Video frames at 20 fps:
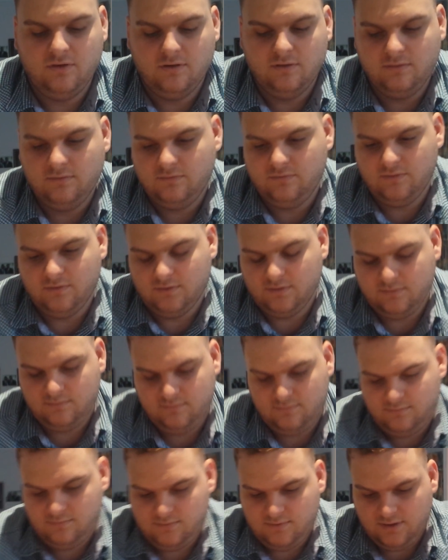gone, so
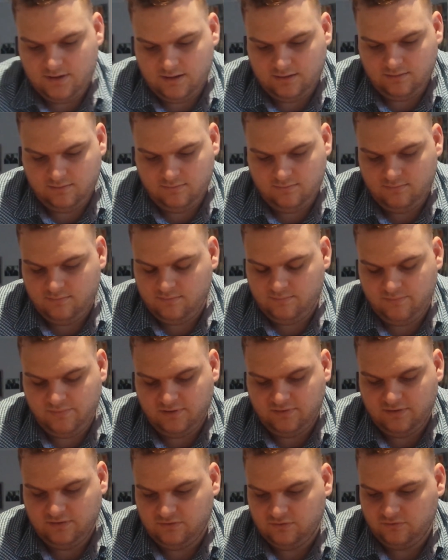
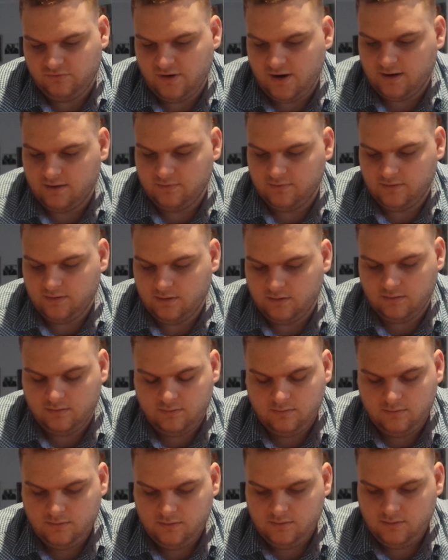there's a dragon there.
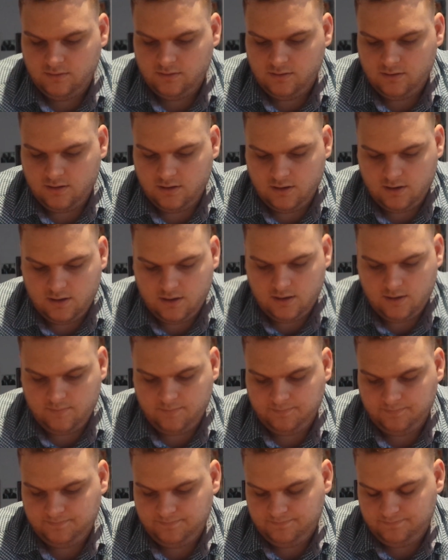
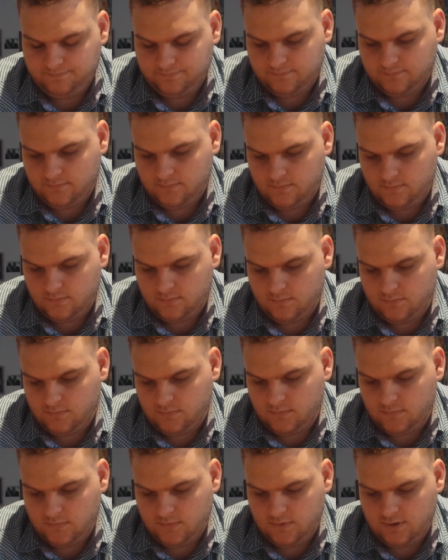
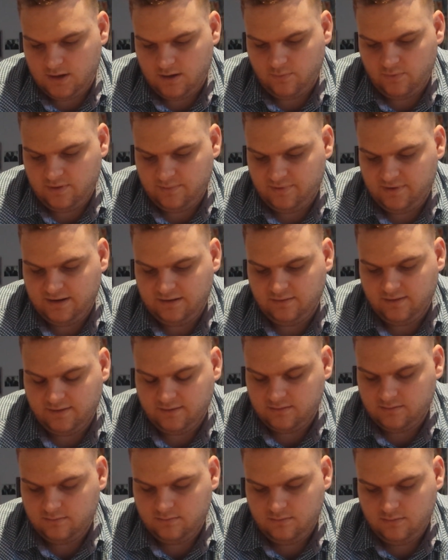And we played
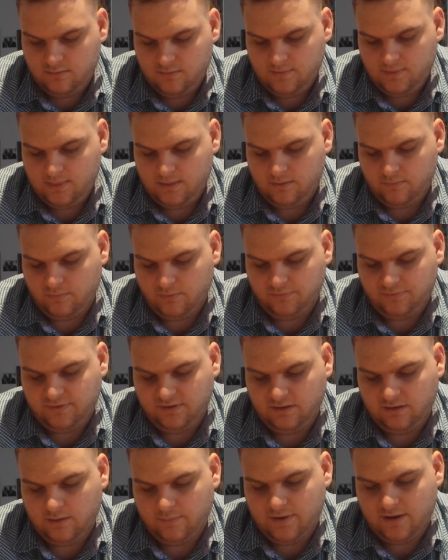like, we were
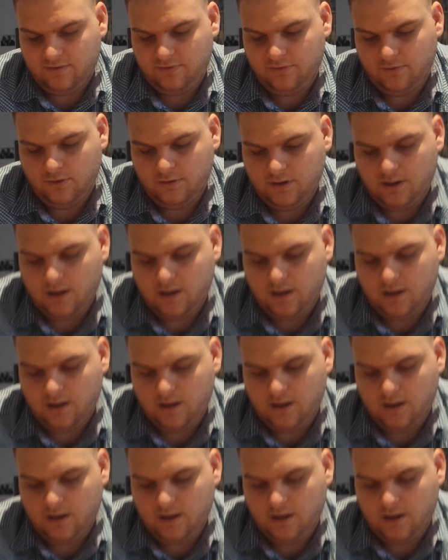thinking about third